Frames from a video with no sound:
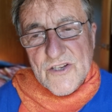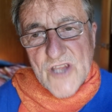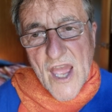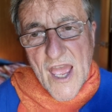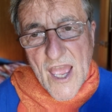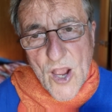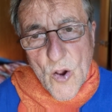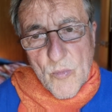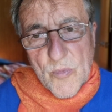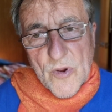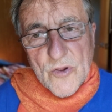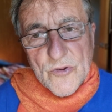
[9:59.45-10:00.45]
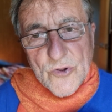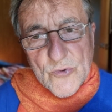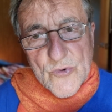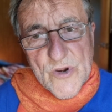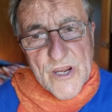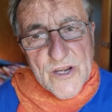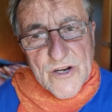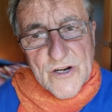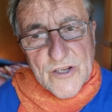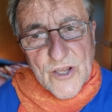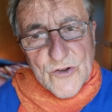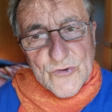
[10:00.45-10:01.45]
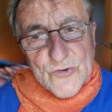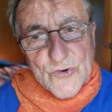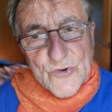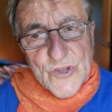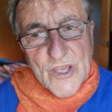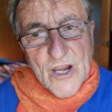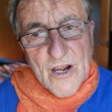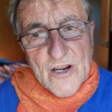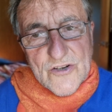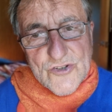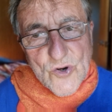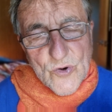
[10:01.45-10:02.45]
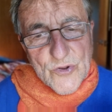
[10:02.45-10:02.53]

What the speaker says: to help the reader go through the arch, or